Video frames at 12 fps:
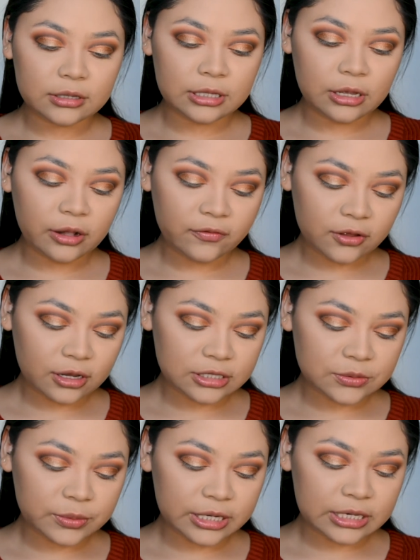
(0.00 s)
the e.l.f.
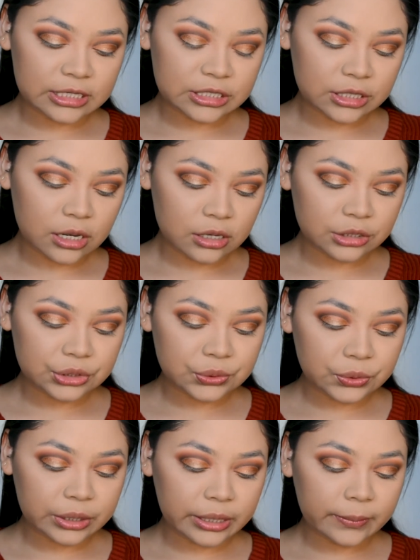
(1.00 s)
Cosmetics
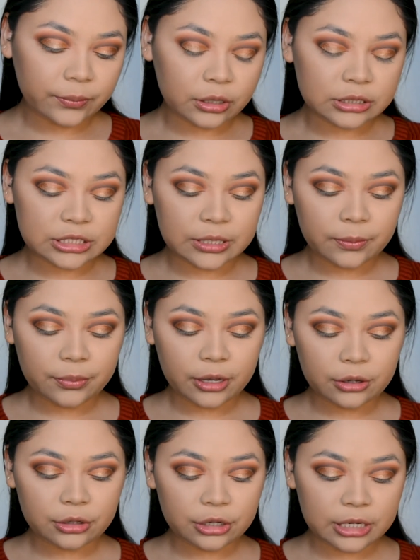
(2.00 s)
Contouring and Bronzing
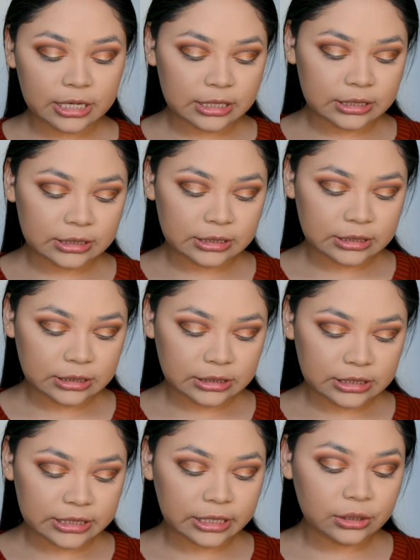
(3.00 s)
Powder in
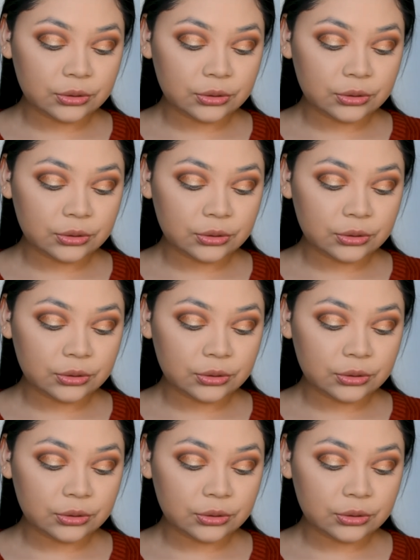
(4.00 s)
St.